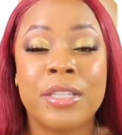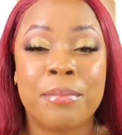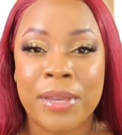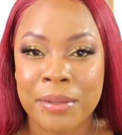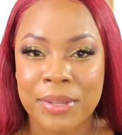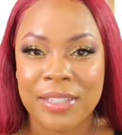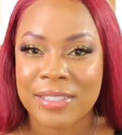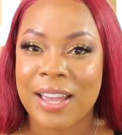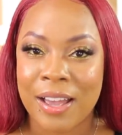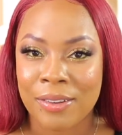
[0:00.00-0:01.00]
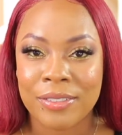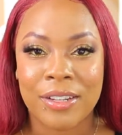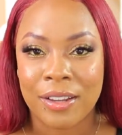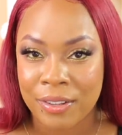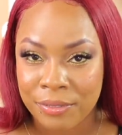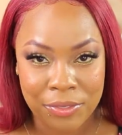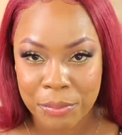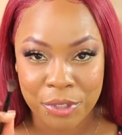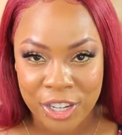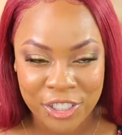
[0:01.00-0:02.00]
the pigment out of the
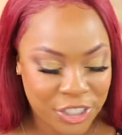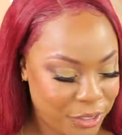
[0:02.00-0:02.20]
brush.